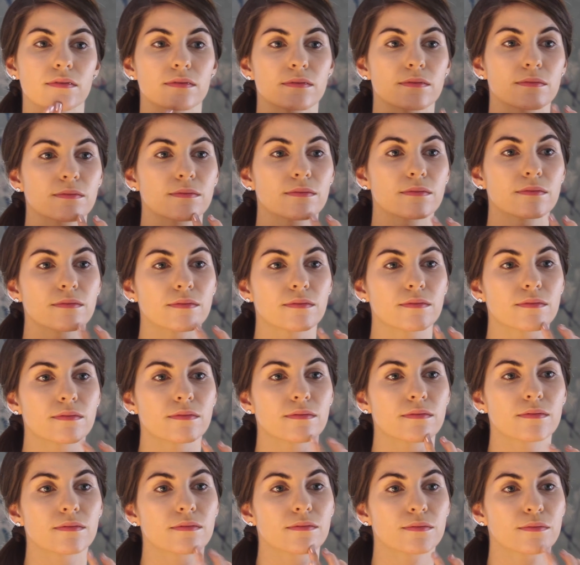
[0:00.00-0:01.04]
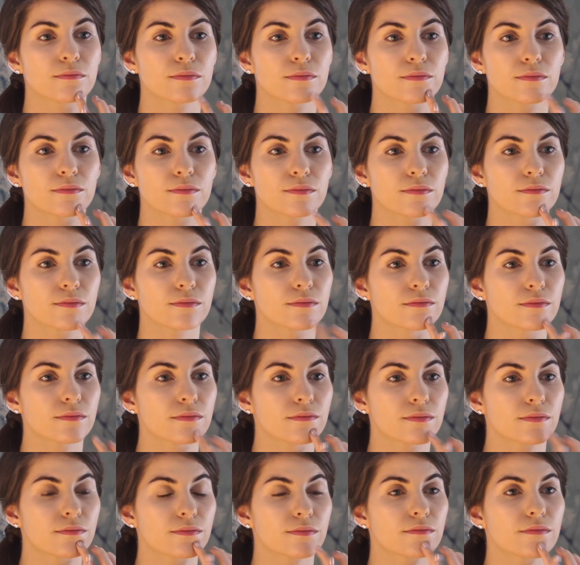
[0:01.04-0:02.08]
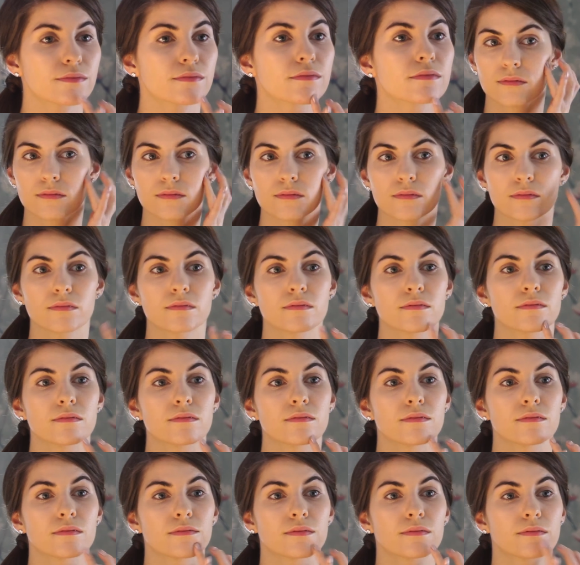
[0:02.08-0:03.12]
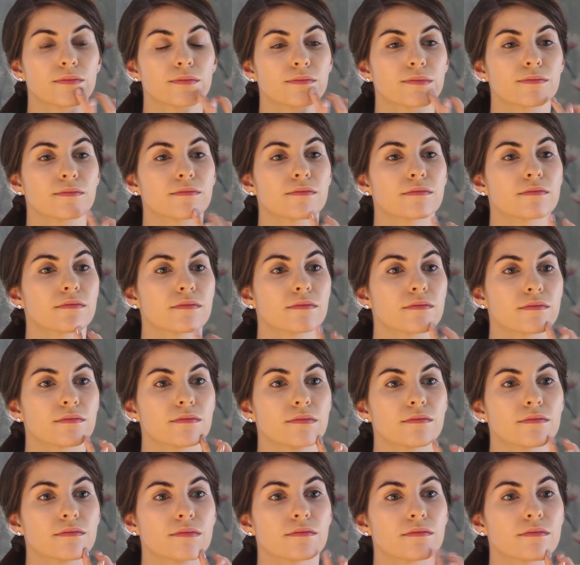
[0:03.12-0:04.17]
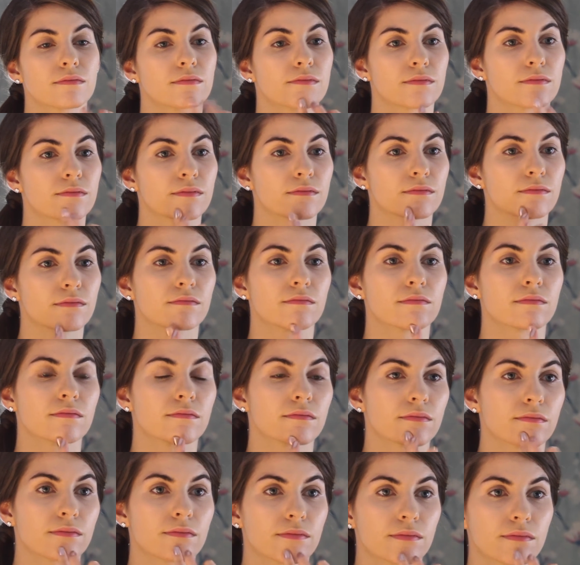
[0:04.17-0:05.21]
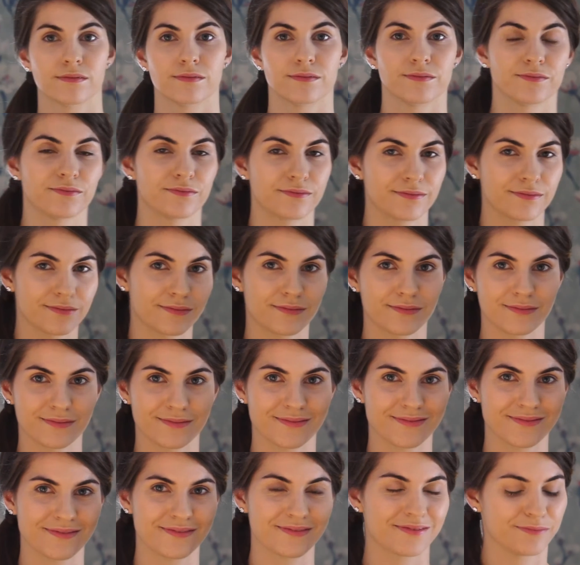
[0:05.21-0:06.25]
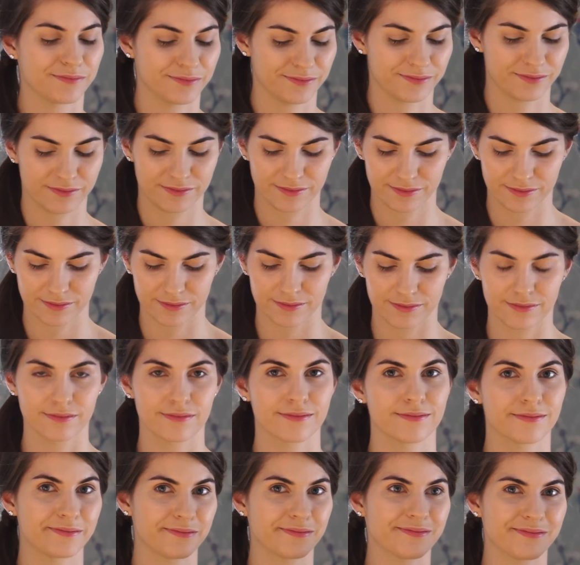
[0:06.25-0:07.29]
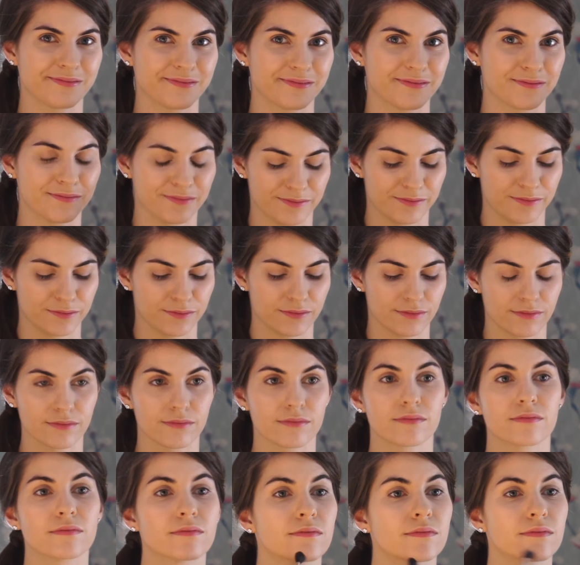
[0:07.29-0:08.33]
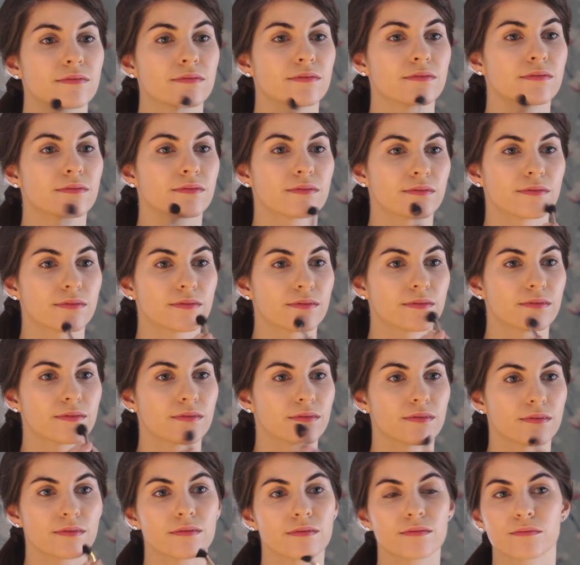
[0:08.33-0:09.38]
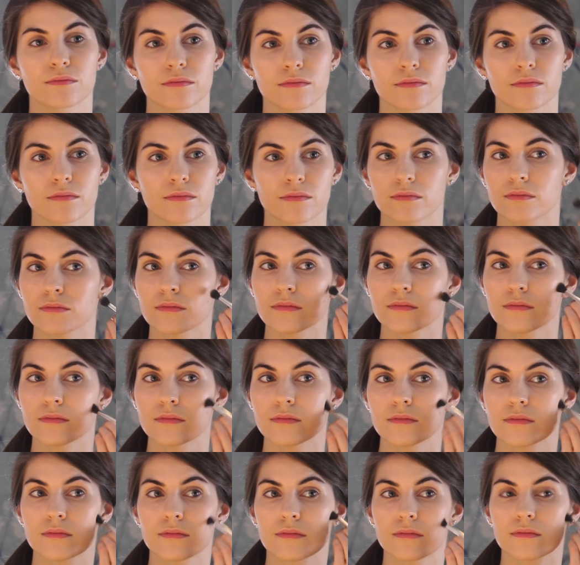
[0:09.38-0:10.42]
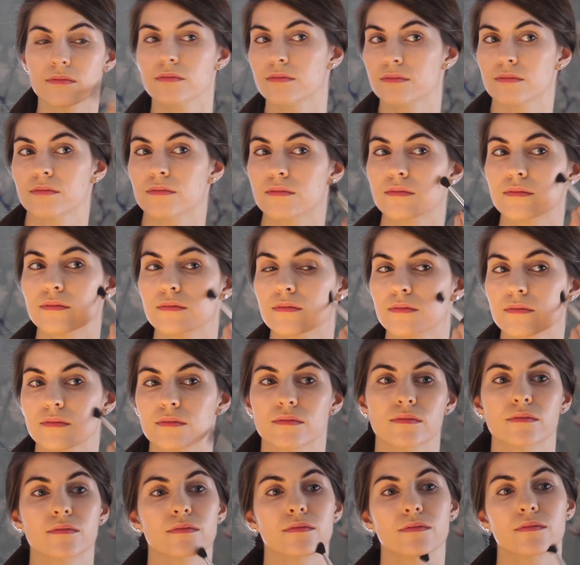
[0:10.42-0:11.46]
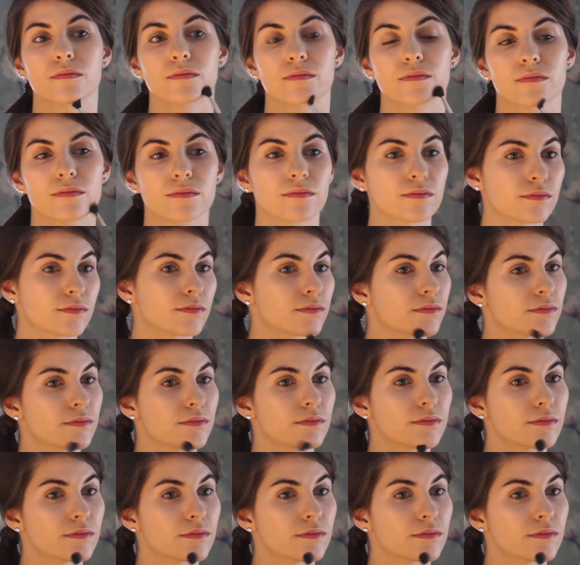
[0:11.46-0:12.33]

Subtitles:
This is particularly good if you really want to dry out a spot that needs to go, so that's where I'm going to put it. Then to seal all those concealers, I'm going to use my Studio Fix from MAC, which is quite a heavy powder, but as this is a long-lasting,